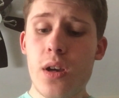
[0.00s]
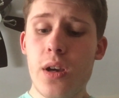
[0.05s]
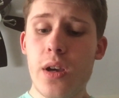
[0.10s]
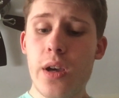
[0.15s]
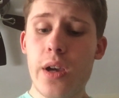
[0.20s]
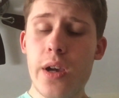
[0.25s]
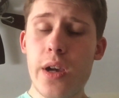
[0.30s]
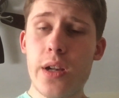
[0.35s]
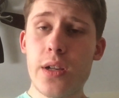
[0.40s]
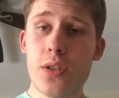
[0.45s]

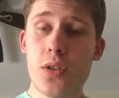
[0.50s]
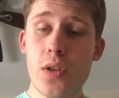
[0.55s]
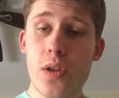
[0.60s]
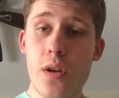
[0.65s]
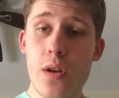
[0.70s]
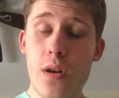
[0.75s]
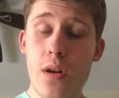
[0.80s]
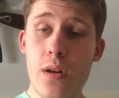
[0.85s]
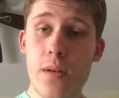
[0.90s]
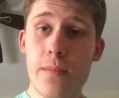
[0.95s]
And
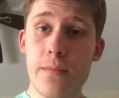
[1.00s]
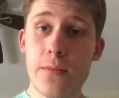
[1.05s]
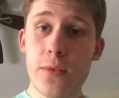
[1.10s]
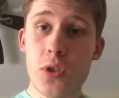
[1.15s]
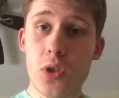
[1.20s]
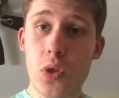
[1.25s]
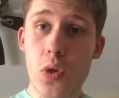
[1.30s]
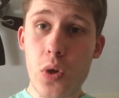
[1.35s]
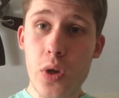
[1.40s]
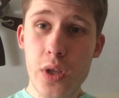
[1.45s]

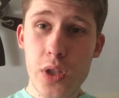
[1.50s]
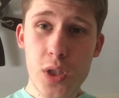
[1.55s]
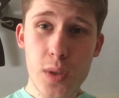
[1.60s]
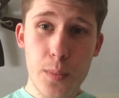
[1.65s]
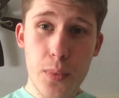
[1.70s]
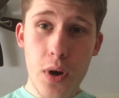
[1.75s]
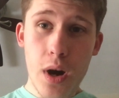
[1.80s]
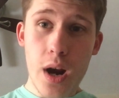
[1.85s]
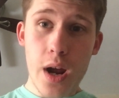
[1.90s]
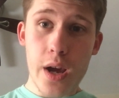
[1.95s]
to his
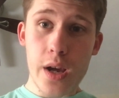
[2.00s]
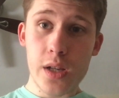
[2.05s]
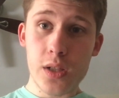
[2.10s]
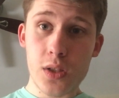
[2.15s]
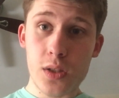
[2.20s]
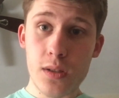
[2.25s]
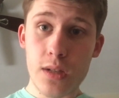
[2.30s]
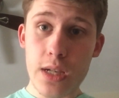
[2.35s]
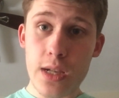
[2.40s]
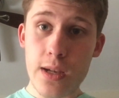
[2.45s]

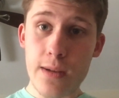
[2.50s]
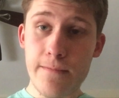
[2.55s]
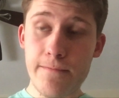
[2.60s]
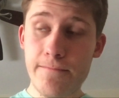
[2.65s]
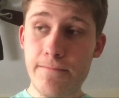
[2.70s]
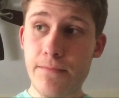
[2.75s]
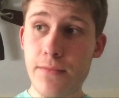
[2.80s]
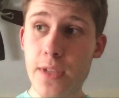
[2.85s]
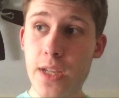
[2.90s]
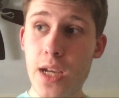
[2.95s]
surprise,
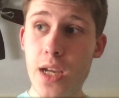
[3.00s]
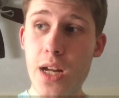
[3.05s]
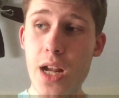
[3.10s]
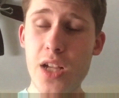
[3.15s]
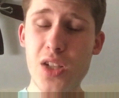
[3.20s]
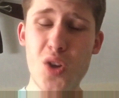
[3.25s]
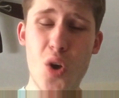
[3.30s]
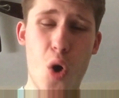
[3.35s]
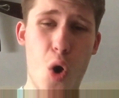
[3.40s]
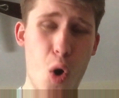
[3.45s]
it
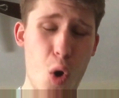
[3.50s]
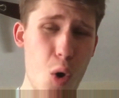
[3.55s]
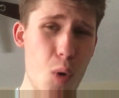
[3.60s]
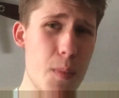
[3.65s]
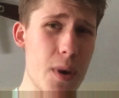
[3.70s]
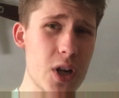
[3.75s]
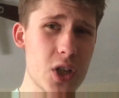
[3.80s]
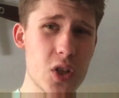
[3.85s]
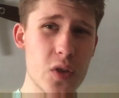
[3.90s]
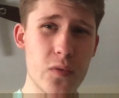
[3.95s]
has a whole
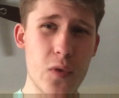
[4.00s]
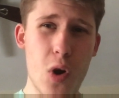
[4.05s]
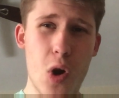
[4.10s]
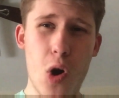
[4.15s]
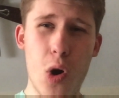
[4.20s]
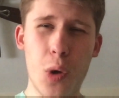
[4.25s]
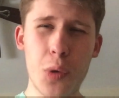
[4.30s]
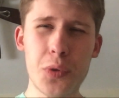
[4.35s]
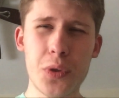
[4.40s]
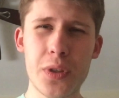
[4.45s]
bunch of
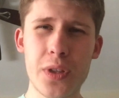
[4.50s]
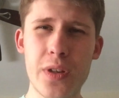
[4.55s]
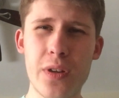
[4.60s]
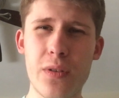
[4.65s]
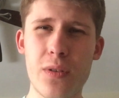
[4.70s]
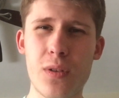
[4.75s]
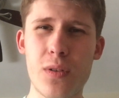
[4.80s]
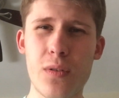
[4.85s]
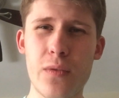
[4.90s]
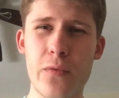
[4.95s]
alternate
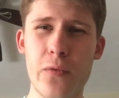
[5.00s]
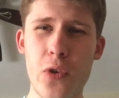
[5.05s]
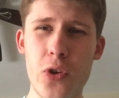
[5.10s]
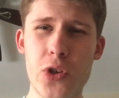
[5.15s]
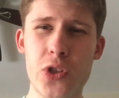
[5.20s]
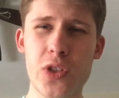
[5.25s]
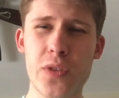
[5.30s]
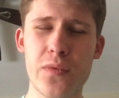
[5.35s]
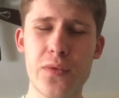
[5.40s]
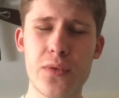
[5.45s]

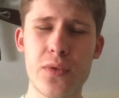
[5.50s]
versions